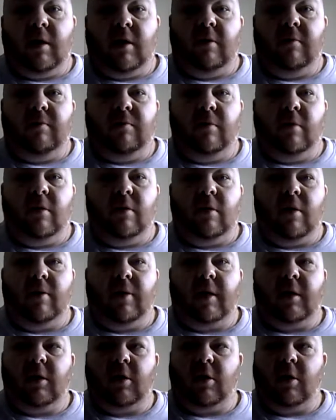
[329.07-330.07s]
get it for. I
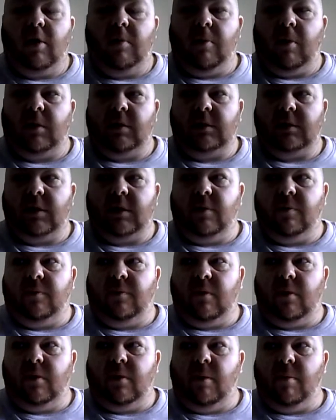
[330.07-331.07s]
think the coupons are
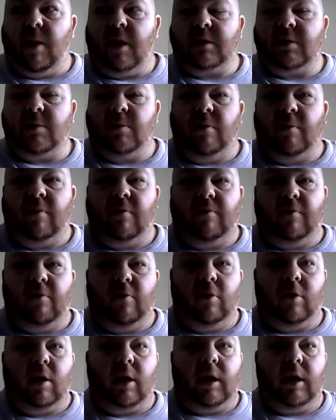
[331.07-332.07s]
for the maximum of
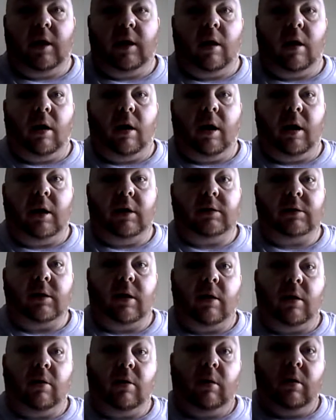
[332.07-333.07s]
4.99,
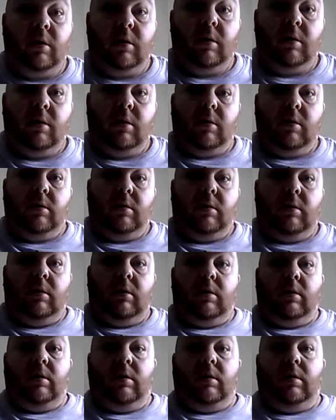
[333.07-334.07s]
so
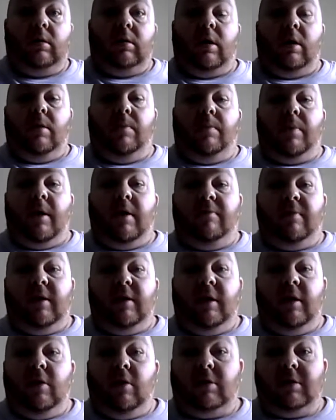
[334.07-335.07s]
you know,
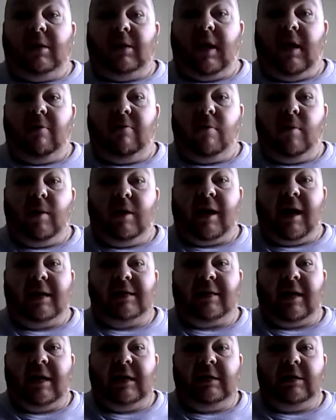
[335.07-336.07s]
benefit you not to get it from a
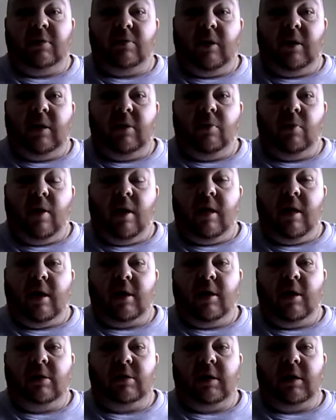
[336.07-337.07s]
gas station where, where they're
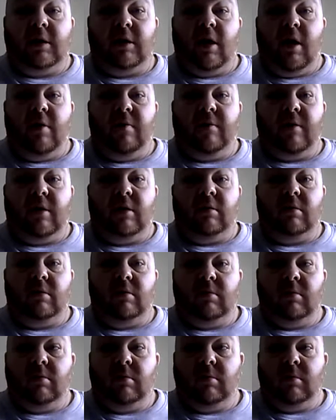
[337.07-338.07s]
usually over
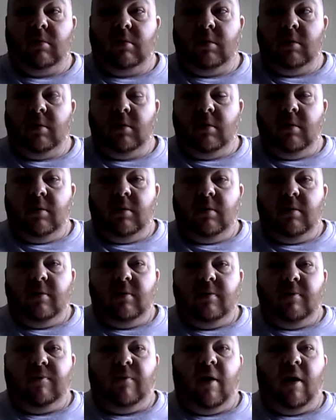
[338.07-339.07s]

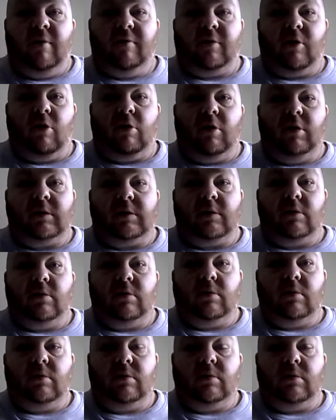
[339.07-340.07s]
five dollars
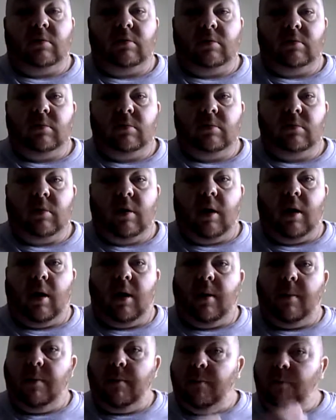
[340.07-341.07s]
or
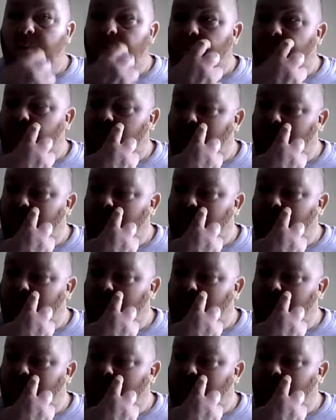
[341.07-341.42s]
um,